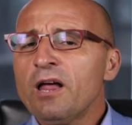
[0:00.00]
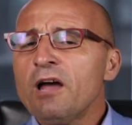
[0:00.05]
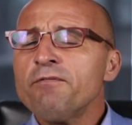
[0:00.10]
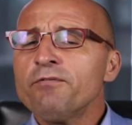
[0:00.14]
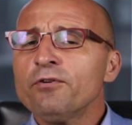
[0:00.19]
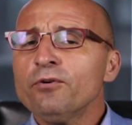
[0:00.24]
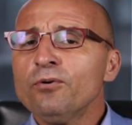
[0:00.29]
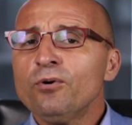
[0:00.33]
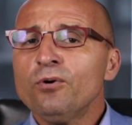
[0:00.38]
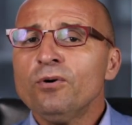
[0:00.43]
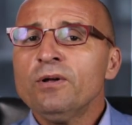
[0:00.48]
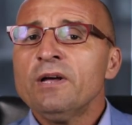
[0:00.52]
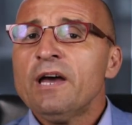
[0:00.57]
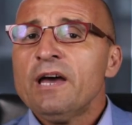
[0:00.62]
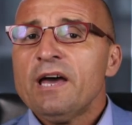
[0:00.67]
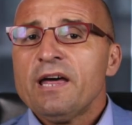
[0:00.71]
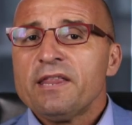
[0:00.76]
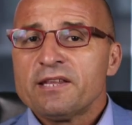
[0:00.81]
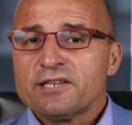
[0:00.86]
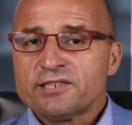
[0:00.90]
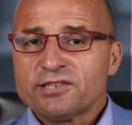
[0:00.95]
overall,
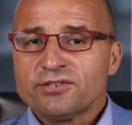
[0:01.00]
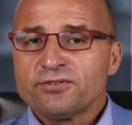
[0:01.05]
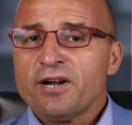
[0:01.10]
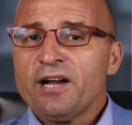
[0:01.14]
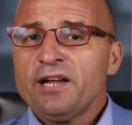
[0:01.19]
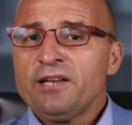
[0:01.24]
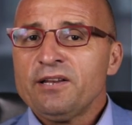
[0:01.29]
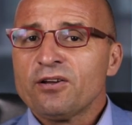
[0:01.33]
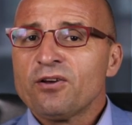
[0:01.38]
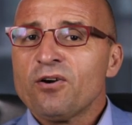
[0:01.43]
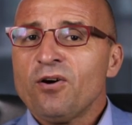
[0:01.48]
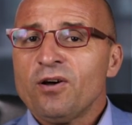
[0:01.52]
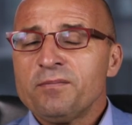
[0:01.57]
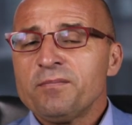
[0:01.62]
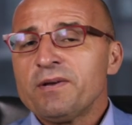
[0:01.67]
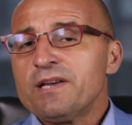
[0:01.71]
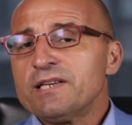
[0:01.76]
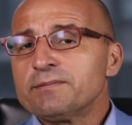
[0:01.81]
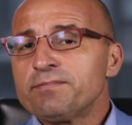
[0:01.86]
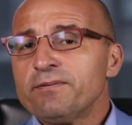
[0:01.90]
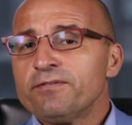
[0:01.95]
the Australian
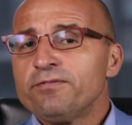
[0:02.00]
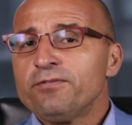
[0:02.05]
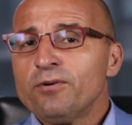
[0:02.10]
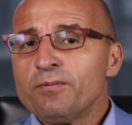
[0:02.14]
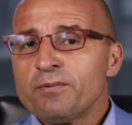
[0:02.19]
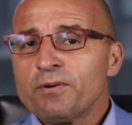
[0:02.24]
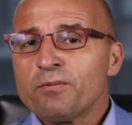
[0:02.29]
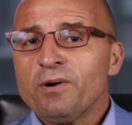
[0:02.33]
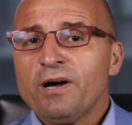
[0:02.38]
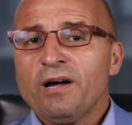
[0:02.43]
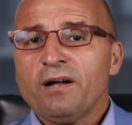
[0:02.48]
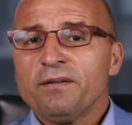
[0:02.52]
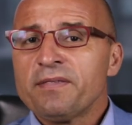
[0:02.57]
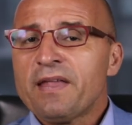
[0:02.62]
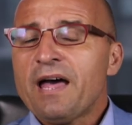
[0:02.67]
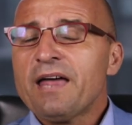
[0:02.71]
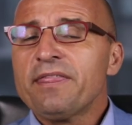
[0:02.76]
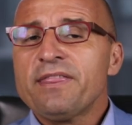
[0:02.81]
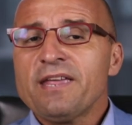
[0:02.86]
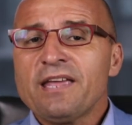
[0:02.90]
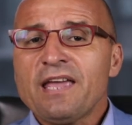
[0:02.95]
economy is performing well.
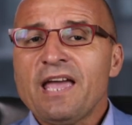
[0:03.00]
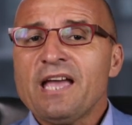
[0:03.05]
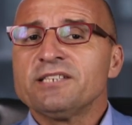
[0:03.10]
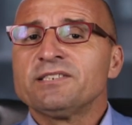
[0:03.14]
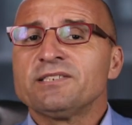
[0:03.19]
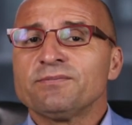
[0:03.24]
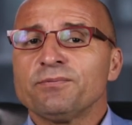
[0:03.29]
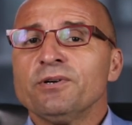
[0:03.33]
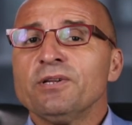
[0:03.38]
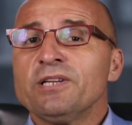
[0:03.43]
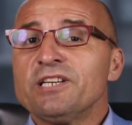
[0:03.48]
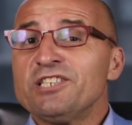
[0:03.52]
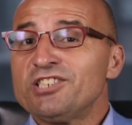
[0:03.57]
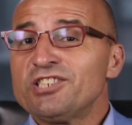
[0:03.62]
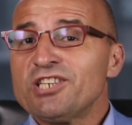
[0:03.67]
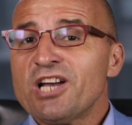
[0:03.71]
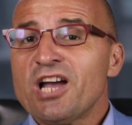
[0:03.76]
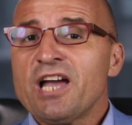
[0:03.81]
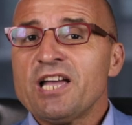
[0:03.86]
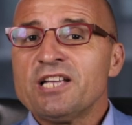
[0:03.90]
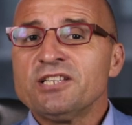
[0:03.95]
Nothing has really
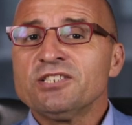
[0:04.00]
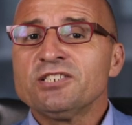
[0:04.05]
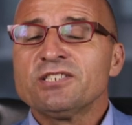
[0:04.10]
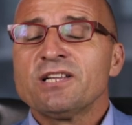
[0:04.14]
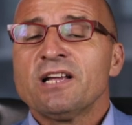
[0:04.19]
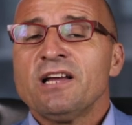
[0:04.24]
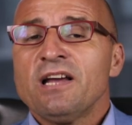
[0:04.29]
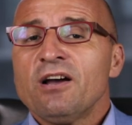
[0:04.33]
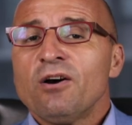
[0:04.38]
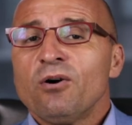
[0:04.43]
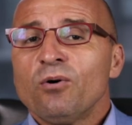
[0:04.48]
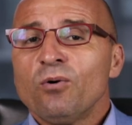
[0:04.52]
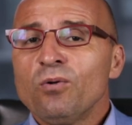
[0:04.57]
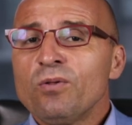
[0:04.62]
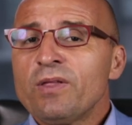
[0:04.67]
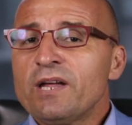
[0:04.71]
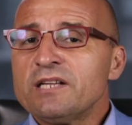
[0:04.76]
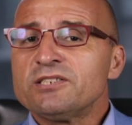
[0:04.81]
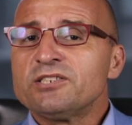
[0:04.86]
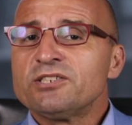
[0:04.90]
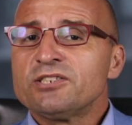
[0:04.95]
changed. All
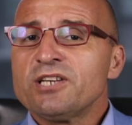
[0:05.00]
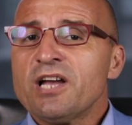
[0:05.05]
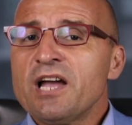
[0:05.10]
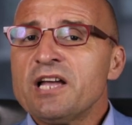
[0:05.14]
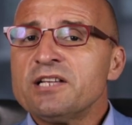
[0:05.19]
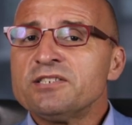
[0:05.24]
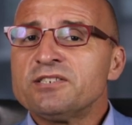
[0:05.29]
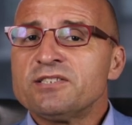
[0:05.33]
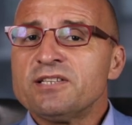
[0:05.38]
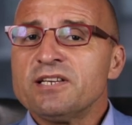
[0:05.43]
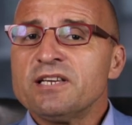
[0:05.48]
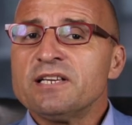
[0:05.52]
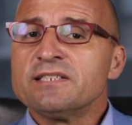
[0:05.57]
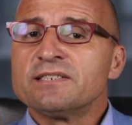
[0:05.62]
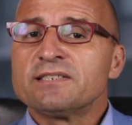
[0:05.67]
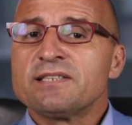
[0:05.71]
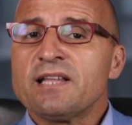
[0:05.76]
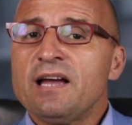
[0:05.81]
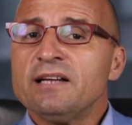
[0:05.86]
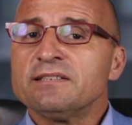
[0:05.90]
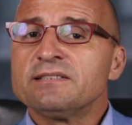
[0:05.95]
that's changed
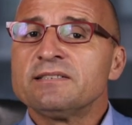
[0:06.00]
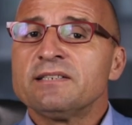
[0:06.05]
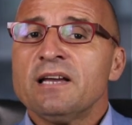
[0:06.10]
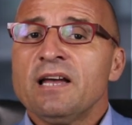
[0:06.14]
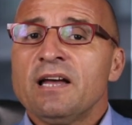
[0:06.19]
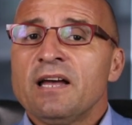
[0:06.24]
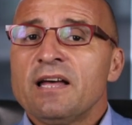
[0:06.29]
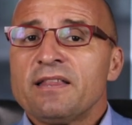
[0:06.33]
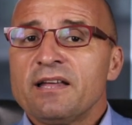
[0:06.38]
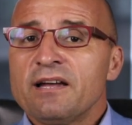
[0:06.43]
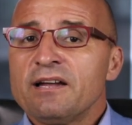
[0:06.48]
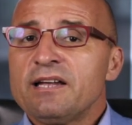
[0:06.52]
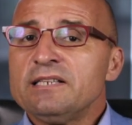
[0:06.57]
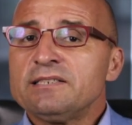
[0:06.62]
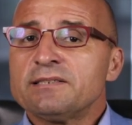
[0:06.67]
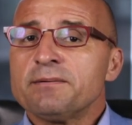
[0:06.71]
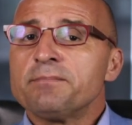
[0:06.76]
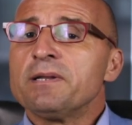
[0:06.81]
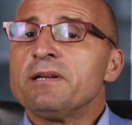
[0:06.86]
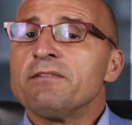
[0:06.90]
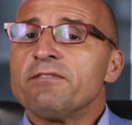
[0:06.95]
is that there
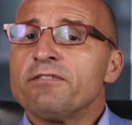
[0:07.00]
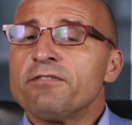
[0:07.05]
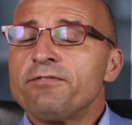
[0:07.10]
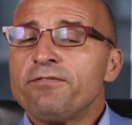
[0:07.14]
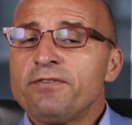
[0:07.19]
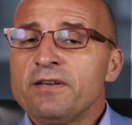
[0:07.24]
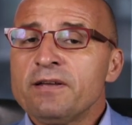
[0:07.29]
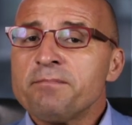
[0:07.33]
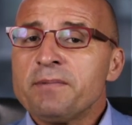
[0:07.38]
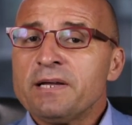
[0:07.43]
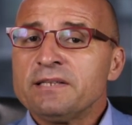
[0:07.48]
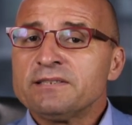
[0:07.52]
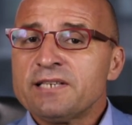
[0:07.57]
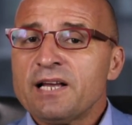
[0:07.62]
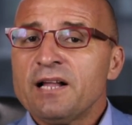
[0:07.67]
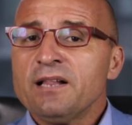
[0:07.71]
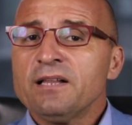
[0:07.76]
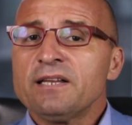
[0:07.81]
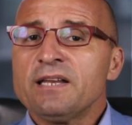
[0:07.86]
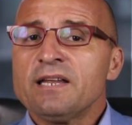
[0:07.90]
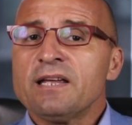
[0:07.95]
is a bit of a fear
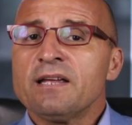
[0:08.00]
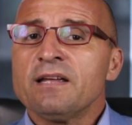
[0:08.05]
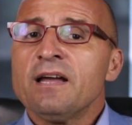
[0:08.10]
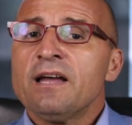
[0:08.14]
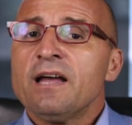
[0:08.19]
mentality